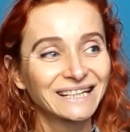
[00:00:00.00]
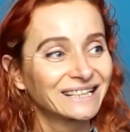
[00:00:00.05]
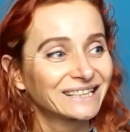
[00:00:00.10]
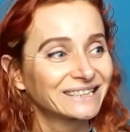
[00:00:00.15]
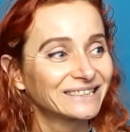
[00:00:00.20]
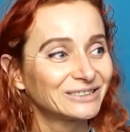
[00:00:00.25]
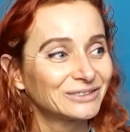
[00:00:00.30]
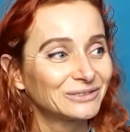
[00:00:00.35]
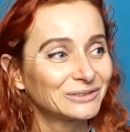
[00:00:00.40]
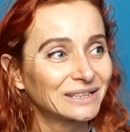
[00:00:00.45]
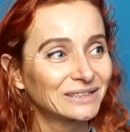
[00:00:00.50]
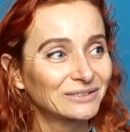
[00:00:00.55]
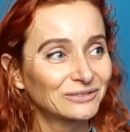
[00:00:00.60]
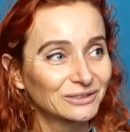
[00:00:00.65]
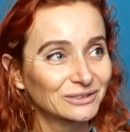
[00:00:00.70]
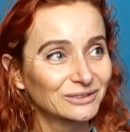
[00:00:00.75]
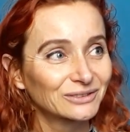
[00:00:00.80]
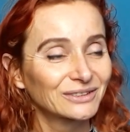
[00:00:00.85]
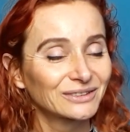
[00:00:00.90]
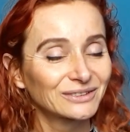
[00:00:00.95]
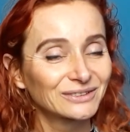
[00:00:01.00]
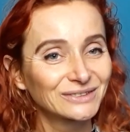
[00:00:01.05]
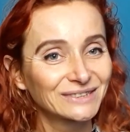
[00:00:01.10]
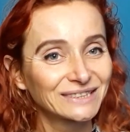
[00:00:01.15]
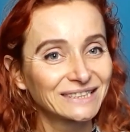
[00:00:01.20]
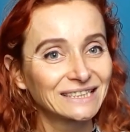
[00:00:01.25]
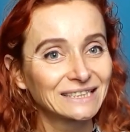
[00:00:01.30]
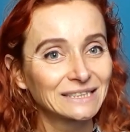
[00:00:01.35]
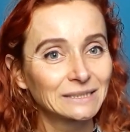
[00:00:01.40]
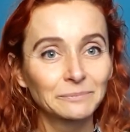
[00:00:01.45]
You are not going to
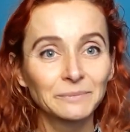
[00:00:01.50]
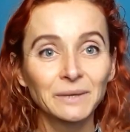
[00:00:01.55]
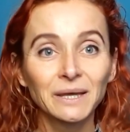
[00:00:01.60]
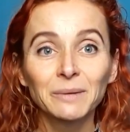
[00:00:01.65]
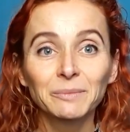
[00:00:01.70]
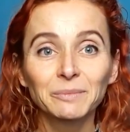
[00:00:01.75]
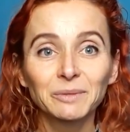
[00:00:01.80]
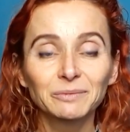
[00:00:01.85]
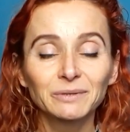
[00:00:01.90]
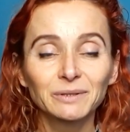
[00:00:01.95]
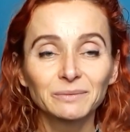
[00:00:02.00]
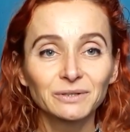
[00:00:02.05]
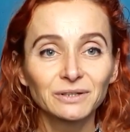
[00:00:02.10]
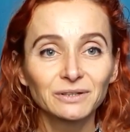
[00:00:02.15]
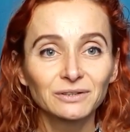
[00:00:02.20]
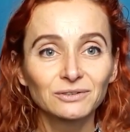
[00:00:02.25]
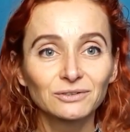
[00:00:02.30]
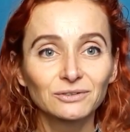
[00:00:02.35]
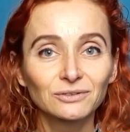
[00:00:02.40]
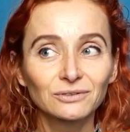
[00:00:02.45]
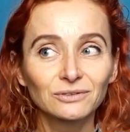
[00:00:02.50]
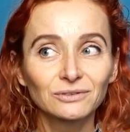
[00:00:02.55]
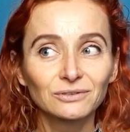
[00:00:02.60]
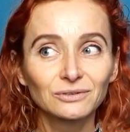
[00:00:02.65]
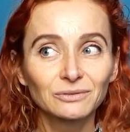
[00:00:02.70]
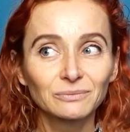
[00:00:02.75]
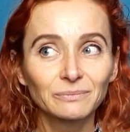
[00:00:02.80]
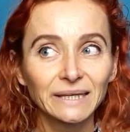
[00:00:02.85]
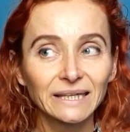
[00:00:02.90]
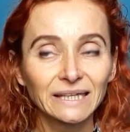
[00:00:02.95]
see them. Maybe I'm going
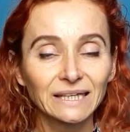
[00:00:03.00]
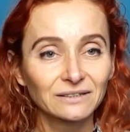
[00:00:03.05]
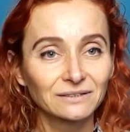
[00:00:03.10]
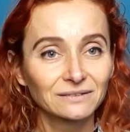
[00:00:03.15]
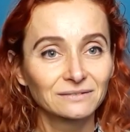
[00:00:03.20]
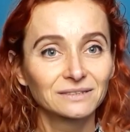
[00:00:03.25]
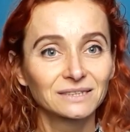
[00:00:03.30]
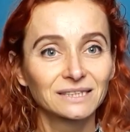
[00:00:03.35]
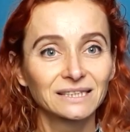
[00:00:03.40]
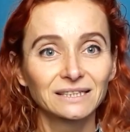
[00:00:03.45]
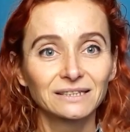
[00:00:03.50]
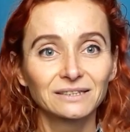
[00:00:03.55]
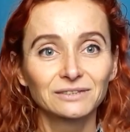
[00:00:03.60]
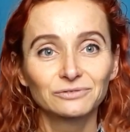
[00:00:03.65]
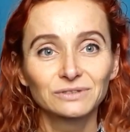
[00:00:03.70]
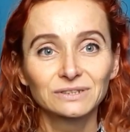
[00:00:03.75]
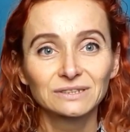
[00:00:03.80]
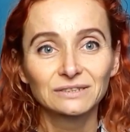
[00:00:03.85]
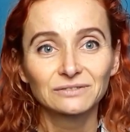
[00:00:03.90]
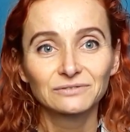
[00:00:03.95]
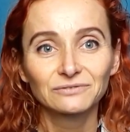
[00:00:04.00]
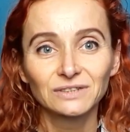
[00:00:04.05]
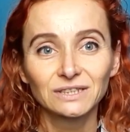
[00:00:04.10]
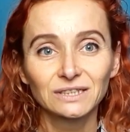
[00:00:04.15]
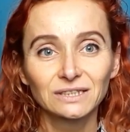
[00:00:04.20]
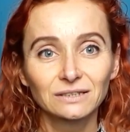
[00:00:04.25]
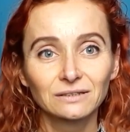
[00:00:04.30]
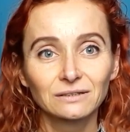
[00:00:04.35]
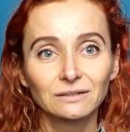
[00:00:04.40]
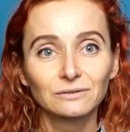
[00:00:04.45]
to make a secret
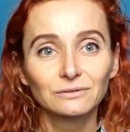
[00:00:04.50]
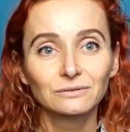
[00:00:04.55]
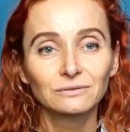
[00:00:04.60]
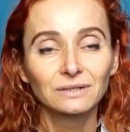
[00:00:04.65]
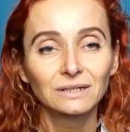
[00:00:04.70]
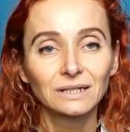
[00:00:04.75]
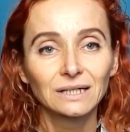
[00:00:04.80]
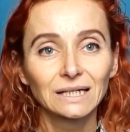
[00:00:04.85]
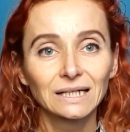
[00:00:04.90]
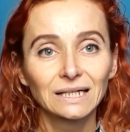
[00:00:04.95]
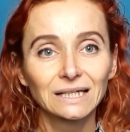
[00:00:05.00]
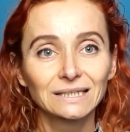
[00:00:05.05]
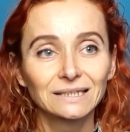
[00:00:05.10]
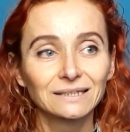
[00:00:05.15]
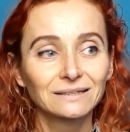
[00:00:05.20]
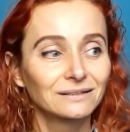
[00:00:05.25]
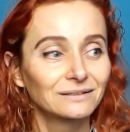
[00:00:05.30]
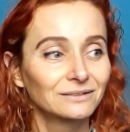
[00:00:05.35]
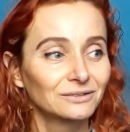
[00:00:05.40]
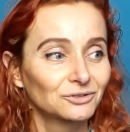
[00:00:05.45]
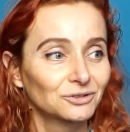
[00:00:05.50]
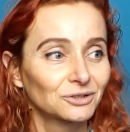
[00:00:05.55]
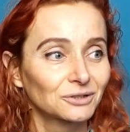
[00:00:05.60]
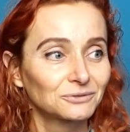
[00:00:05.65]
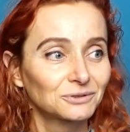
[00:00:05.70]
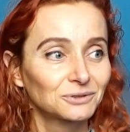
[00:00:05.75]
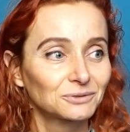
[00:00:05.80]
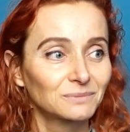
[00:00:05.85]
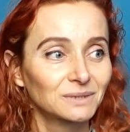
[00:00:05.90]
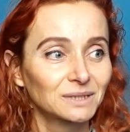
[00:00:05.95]
video and show
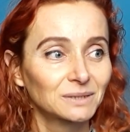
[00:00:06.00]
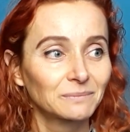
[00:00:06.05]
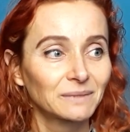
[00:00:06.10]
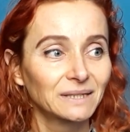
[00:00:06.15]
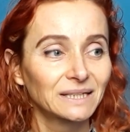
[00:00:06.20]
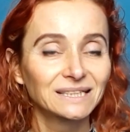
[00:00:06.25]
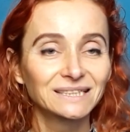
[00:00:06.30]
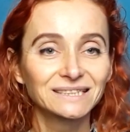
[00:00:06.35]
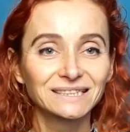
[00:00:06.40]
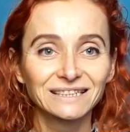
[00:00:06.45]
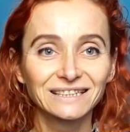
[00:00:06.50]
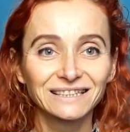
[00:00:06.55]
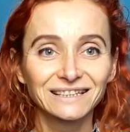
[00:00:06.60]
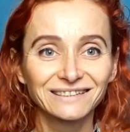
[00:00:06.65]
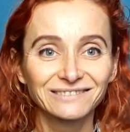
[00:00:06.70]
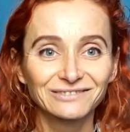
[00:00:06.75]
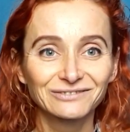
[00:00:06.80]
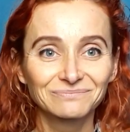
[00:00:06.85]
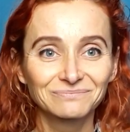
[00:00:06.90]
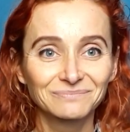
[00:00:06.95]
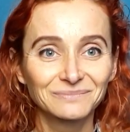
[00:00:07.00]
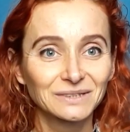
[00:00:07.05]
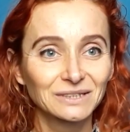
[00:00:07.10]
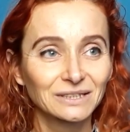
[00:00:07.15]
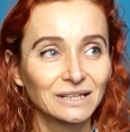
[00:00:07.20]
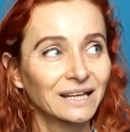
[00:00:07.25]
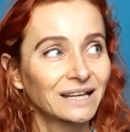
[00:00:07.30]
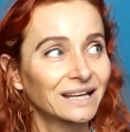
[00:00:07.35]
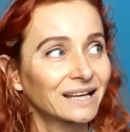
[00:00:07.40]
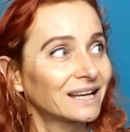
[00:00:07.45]
you my makes, and then,
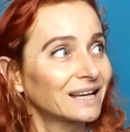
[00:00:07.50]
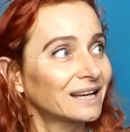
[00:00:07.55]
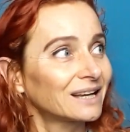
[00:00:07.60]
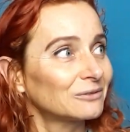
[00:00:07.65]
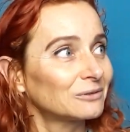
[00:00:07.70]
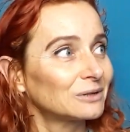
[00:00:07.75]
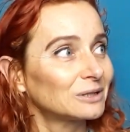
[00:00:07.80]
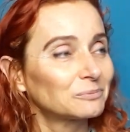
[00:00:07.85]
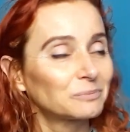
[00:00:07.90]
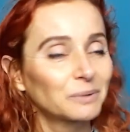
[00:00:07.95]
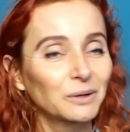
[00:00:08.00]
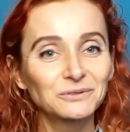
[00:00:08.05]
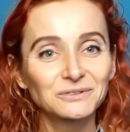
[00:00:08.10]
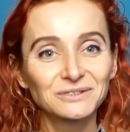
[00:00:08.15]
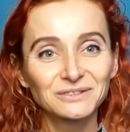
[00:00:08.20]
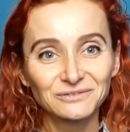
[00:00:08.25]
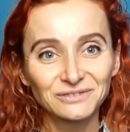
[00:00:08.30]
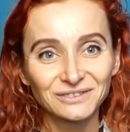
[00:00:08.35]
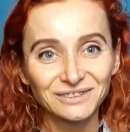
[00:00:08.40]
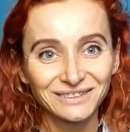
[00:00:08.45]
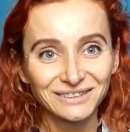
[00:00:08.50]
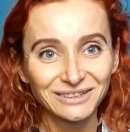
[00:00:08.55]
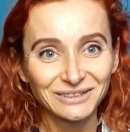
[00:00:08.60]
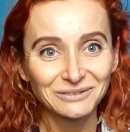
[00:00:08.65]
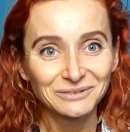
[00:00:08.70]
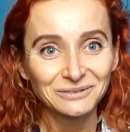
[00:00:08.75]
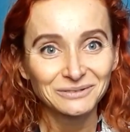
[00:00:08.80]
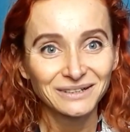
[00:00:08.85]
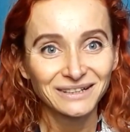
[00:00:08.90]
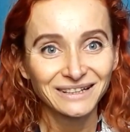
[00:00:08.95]
well, post the
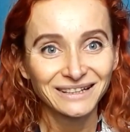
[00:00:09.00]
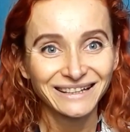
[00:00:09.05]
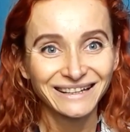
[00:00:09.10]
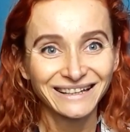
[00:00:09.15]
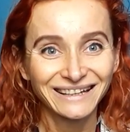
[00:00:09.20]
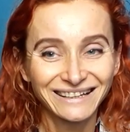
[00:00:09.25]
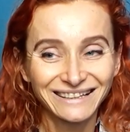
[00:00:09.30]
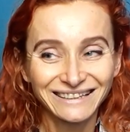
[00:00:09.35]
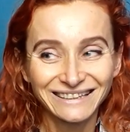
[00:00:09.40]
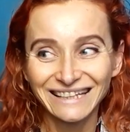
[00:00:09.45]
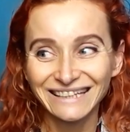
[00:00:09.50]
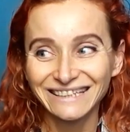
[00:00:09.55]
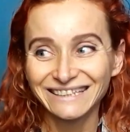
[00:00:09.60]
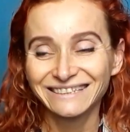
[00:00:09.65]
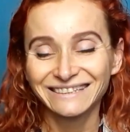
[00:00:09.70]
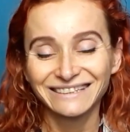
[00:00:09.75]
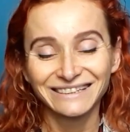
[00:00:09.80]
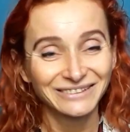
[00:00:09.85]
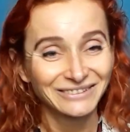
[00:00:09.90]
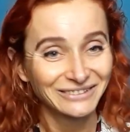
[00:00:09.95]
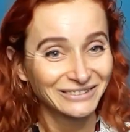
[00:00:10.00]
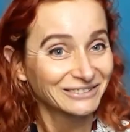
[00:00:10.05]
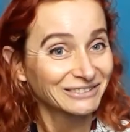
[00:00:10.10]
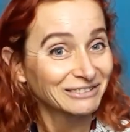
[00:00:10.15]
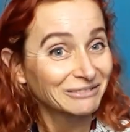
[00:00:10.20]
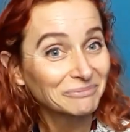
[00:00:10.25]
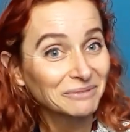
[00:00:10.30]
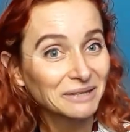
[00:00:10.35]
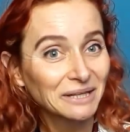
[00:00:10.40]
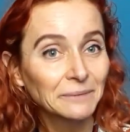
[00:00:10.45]
video later or
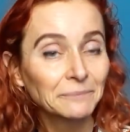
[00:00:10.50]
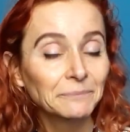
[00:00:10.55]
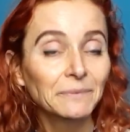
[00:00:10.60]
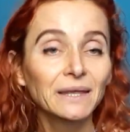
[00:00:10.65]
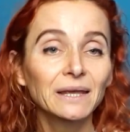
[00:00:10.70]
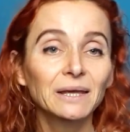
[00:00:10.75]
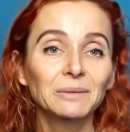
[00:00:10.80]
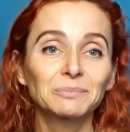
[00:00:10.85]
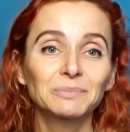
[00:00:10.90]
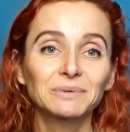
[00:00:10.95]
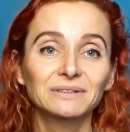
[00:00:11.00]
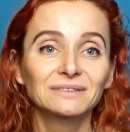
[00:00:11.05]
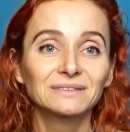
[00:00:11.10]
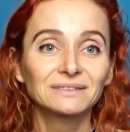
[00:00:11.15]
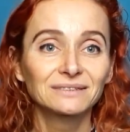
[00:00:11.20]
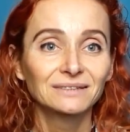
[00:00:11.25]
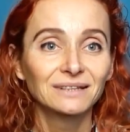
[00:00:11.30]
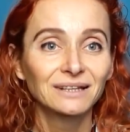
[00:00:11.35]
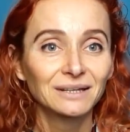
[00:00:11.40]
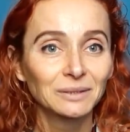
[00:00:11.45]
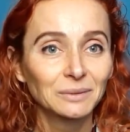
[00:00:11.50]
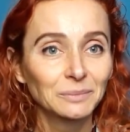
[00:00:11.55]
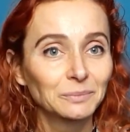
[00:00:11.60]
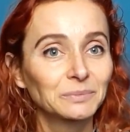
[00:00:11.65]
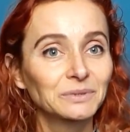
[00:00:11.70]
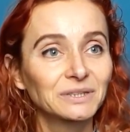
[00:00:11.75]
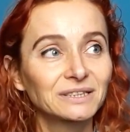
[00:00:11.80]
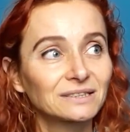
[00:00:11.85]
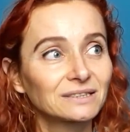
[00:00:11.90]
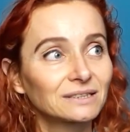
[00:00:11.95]
something. But
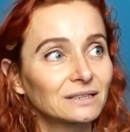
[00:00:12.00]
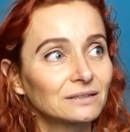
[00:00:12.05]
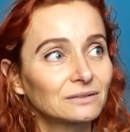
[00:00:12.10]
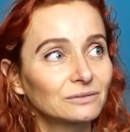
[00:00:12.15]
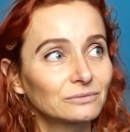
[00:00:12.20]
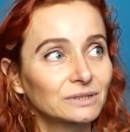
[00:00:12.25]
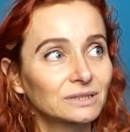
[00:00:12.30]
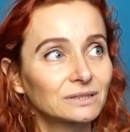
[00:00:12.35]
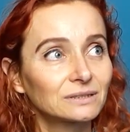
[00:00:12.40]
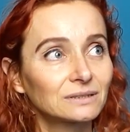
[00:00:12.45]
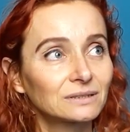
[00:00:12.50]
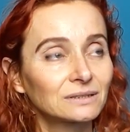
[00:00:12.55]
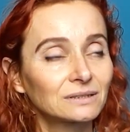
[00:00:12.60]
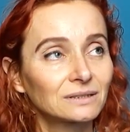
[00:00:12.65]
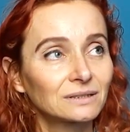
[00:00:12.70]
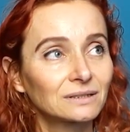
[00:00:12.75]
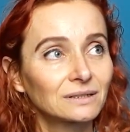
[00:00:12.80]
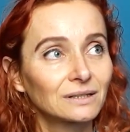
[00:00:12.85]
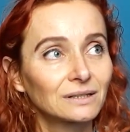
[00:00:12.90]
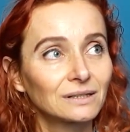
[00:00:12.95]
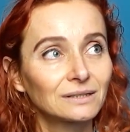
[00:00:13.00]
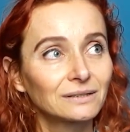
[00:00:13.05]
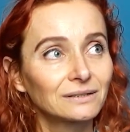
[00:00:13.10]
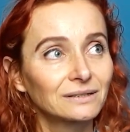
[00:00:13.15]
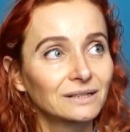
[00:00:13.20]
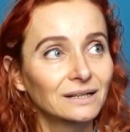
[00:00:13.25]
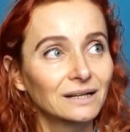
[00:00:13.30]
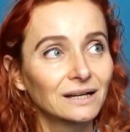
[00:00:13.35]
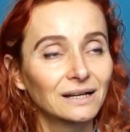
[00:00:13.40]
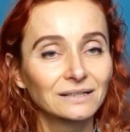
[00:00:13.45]
because it will
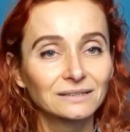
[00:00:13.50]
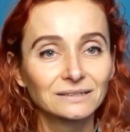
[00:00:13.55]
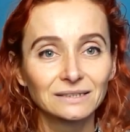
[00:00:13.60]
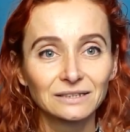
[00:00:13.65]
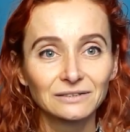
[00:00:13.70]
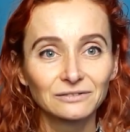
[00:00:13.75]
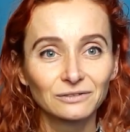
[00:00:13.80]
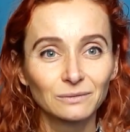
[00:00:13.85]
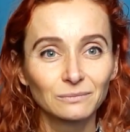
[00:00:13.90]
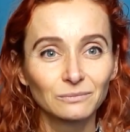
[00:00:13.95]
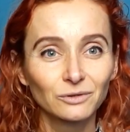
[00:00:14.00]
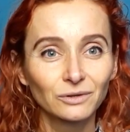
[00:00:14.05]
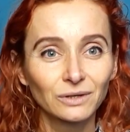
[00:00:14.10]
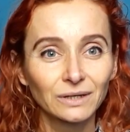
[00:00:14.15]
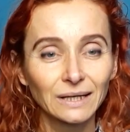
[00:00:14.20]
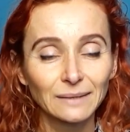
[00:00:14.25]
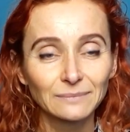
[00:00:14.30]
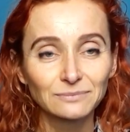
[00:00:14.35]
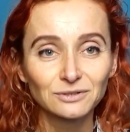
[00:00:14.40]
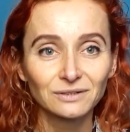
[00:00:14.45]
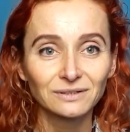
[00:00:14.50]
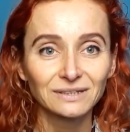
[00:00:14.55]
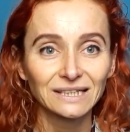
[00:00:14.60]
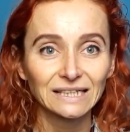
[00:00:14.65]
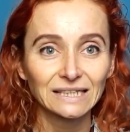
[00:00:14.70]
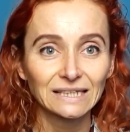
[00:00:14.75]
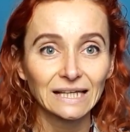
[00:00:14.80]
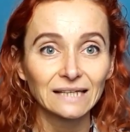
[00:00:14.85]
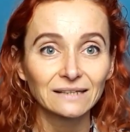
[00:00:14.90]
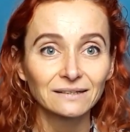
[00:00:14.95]
look as if I'm doing
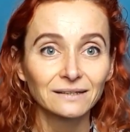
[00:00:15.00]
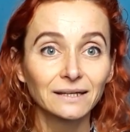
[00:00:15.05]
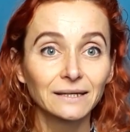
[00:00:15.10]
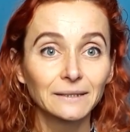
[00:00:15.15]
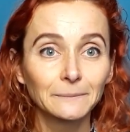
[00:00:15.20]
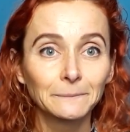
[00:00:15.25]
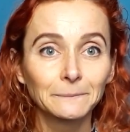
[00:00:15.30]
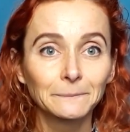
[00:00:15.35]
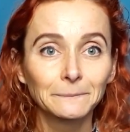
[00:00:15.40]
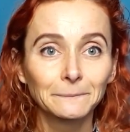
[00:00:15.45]
absolutely nothing.